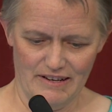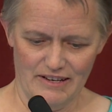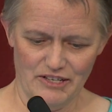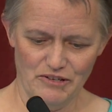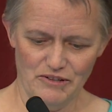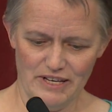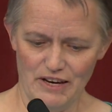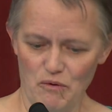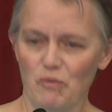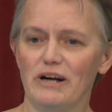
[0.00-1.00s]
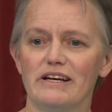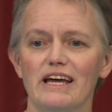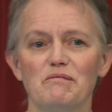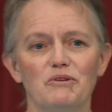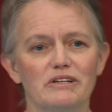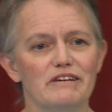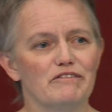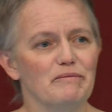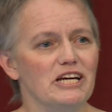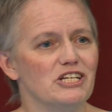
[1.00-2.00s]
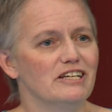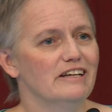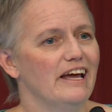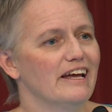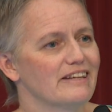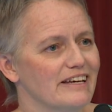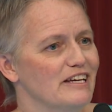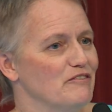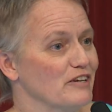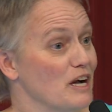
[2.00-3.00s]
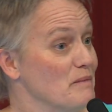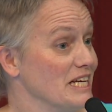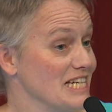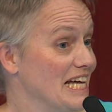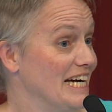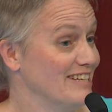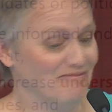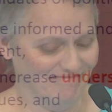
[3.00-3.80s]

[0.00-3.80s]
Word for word: to the where to get more information and thank you for coming slide.